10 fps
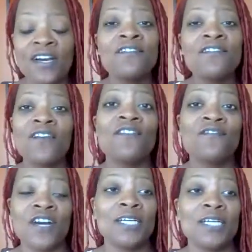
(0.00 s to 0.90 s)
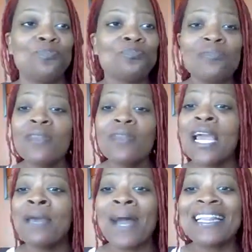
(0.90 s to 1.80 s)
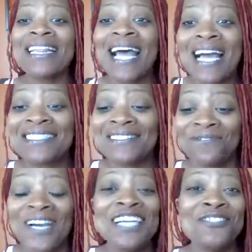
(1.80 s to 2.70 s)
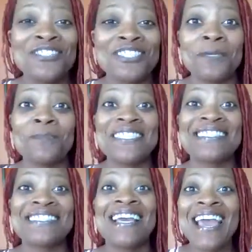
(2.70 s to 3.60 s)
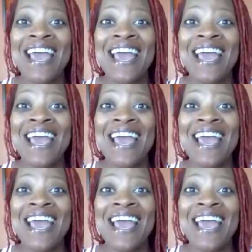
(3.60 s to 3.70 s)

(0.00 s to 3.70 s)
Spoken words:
And my last and final tip is,